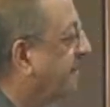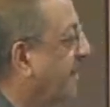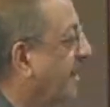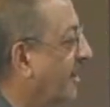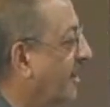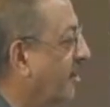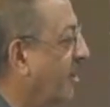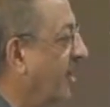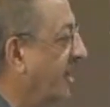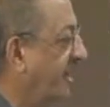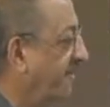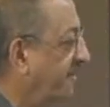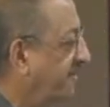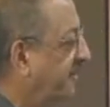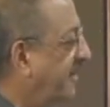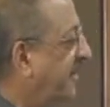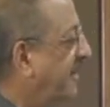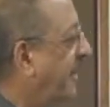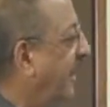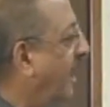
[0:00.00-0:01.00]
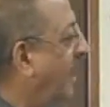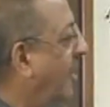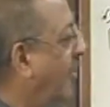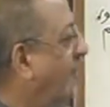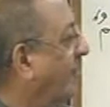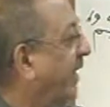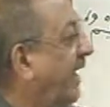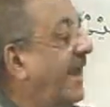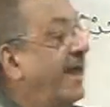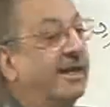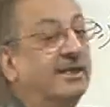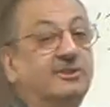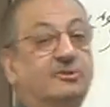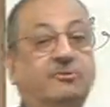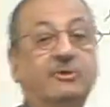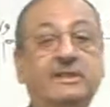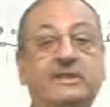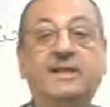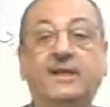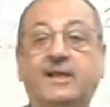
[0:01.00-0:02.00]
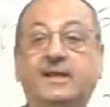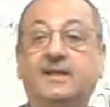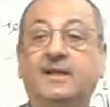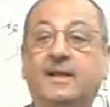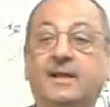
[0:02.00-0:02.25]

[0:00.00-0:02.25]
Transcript: Now if the noun ends with a